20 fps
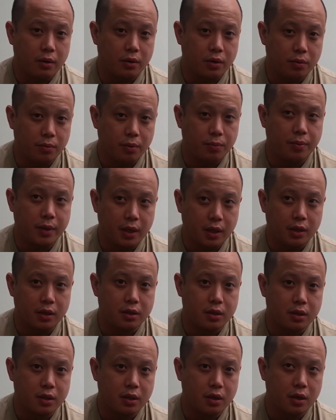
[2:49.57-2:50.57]
Human
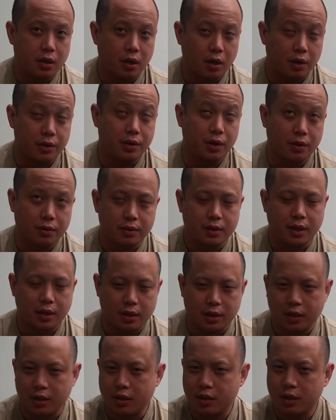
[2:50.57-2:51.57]
beings, adults at
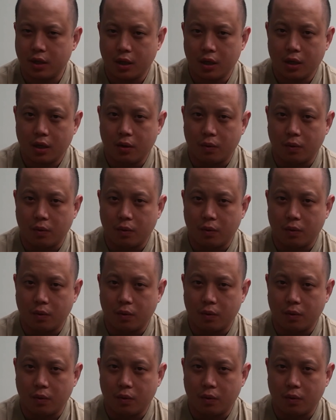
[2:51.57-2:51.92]
least,